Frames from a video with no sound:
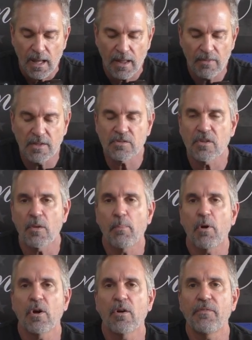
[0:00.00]
And these are the
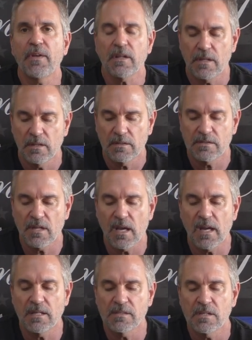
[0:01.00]
perfect
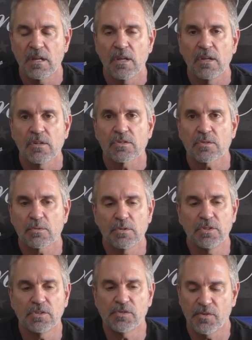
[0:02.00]
size
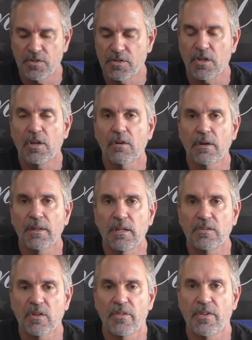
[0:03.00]
screws for securing
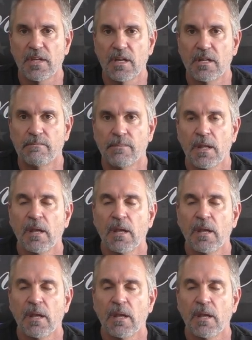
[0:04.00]
these on the gun.